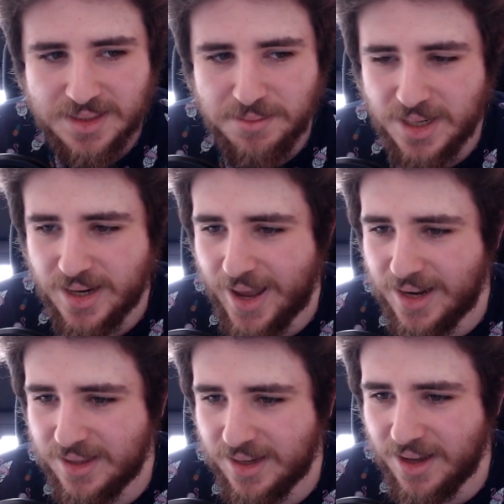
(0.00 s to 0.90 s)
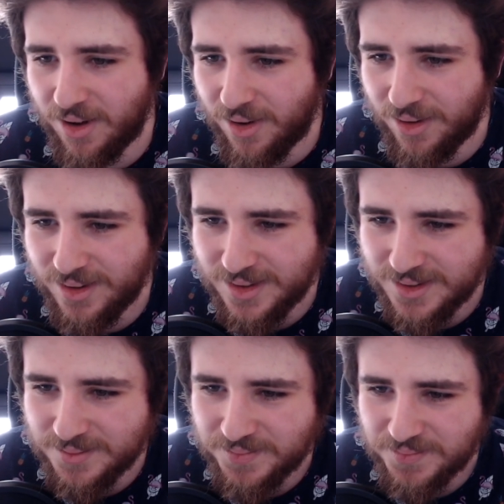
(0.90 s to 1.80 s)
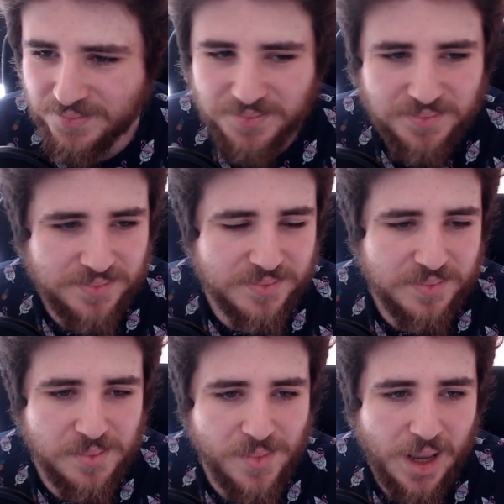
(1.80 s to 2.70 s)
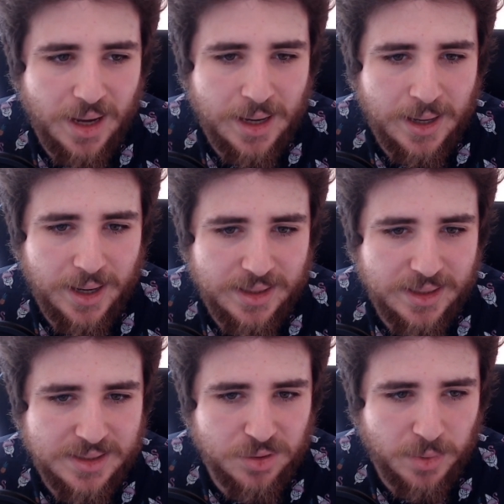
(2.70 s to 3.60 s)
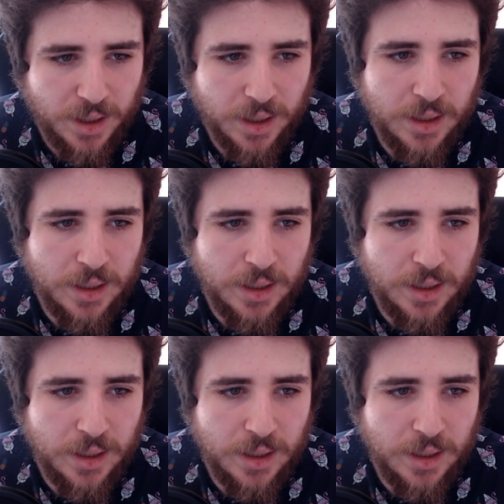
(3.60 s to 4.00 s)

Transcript: mean anything at all. At least to me.